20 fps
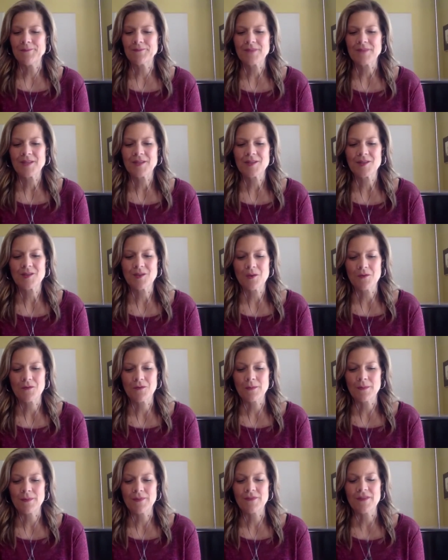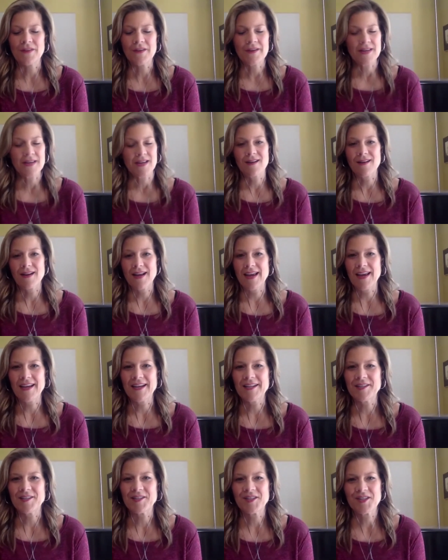So from a very young
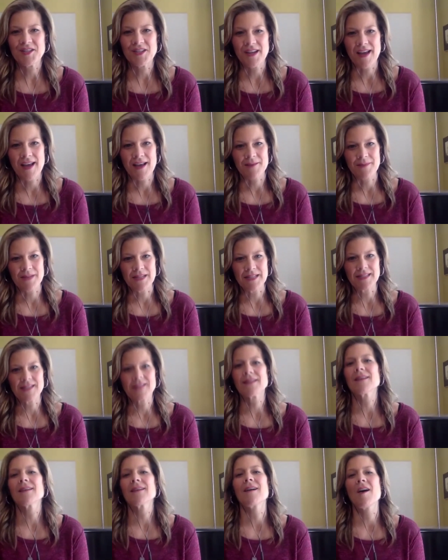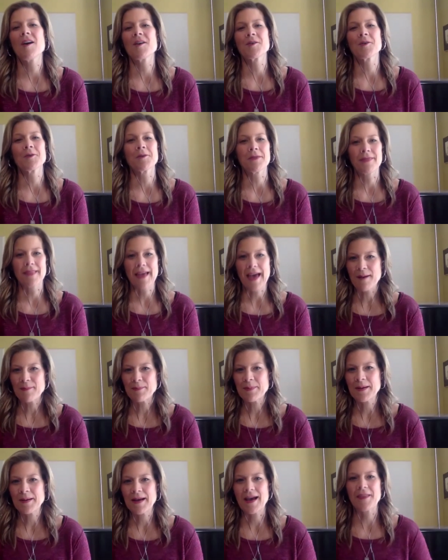age, she had me sitting on her lap
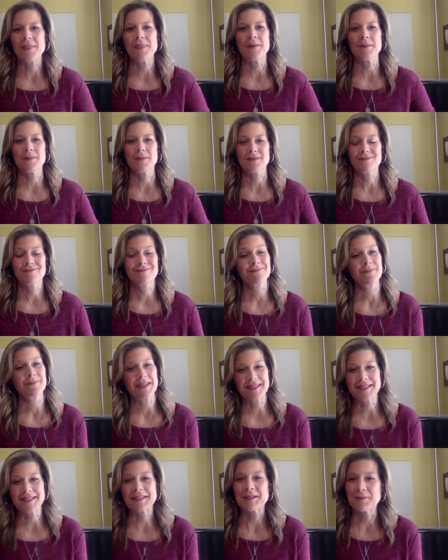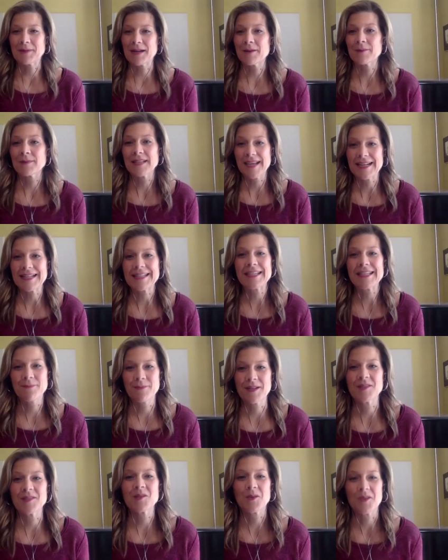basically when I was 18
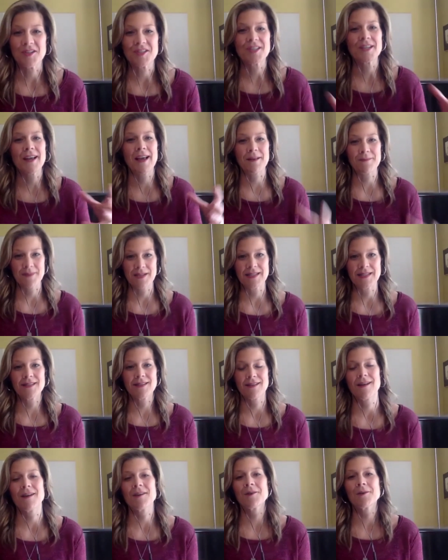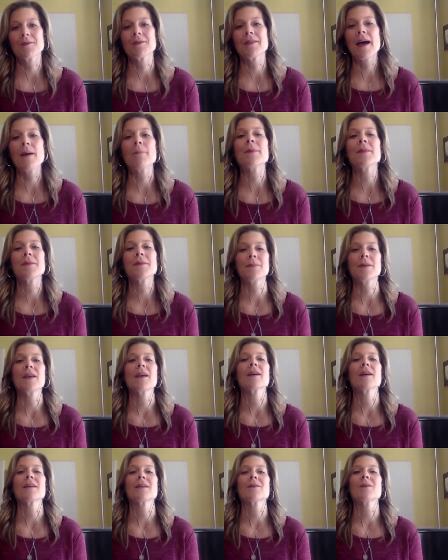months old, she had me sitting on her lap at the
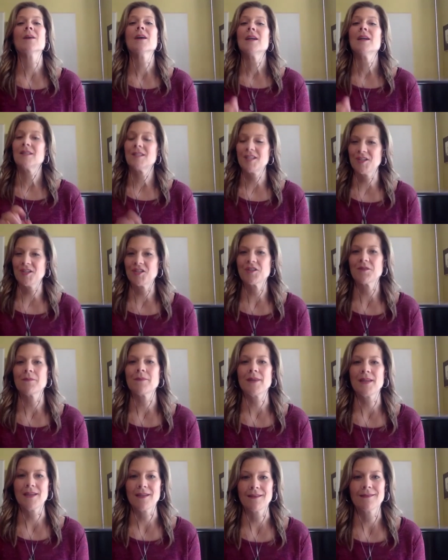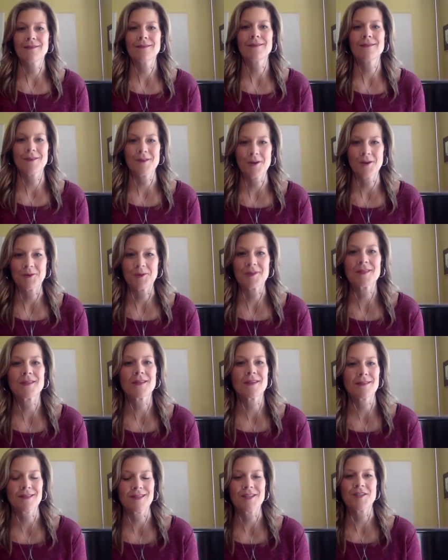piano, teaching me the notes
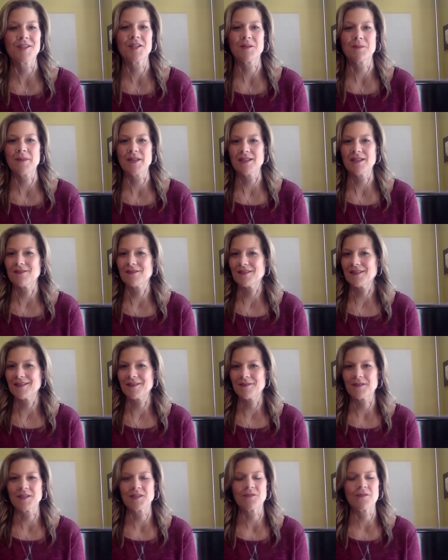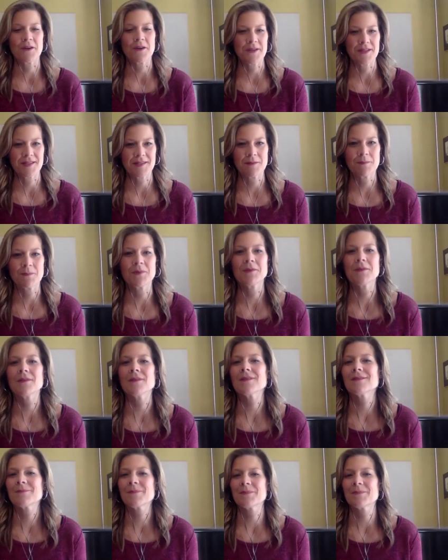and teaching me, you know, these very
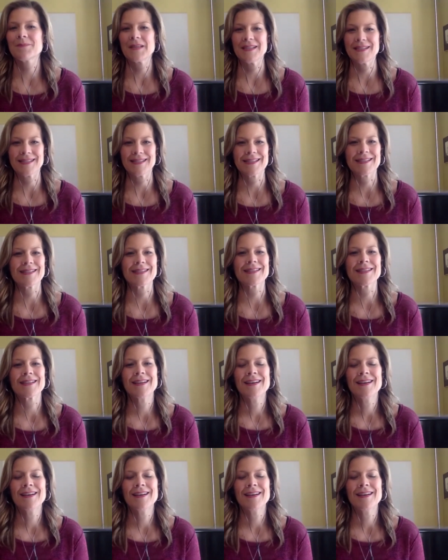simple pieces.